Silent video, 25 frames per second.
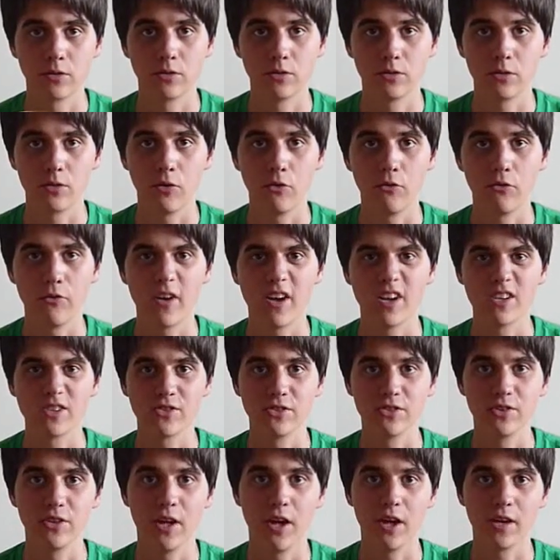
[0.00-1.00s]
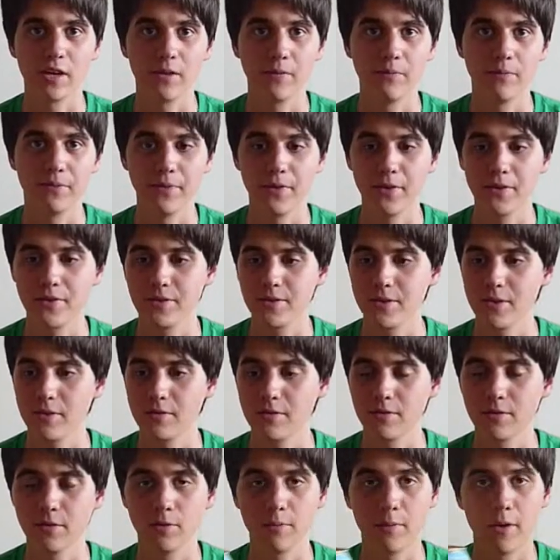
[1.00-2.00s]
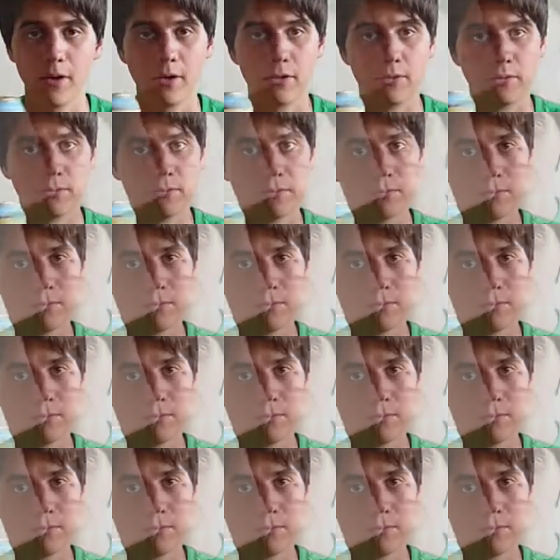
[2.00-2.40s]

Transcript: good old-fashioned lager. Let's see what it's all about.